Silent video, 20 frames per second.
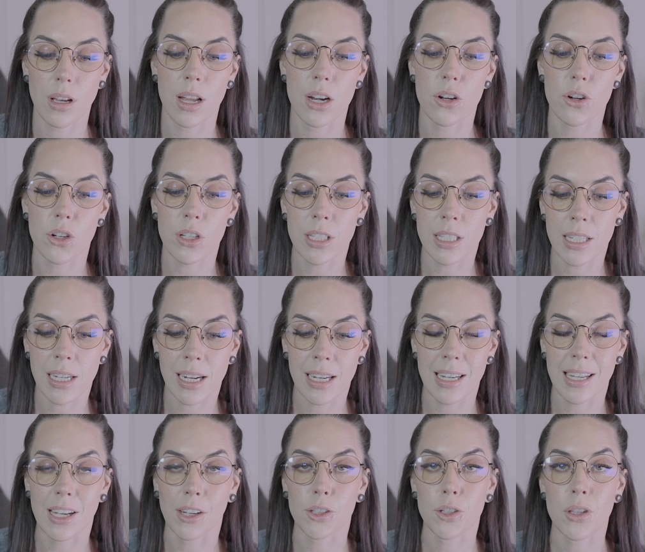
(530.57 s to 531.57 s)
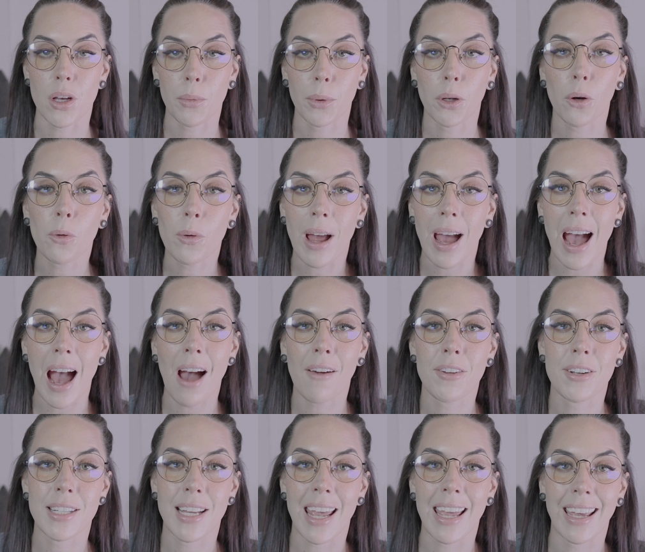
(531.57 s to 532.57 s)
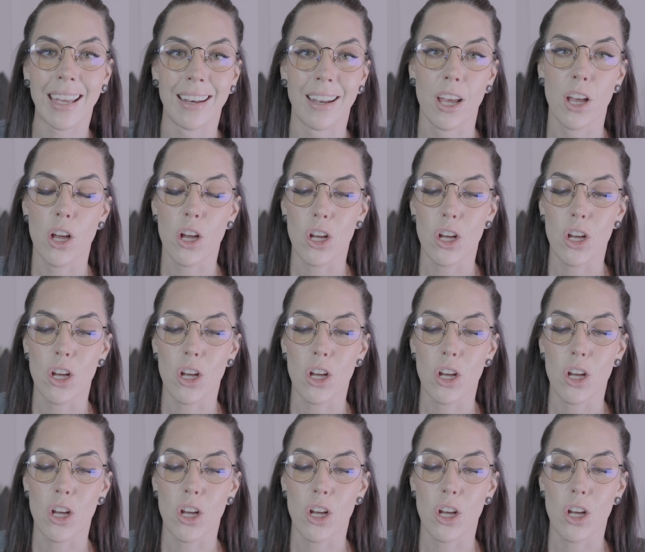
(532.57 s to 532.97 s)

understanding so that we don't have to take in